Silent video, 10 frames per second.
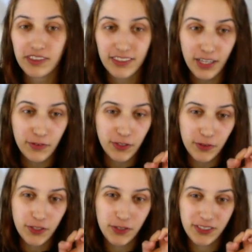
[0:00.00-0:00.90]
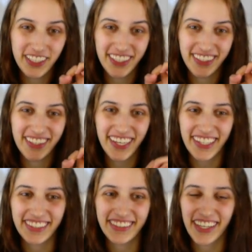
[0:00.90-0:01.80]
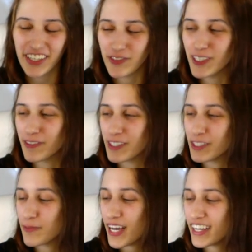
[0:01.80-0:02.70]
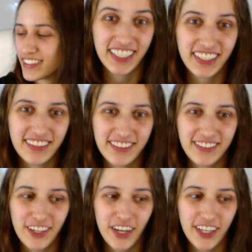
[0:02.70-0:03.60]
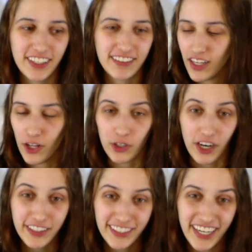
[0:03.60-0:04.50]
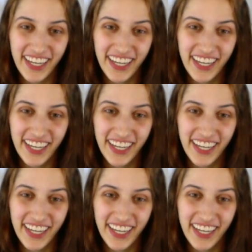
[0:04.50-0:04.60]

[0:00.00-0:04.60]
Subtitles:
7 of those little things in one of these bags. It's not a lot.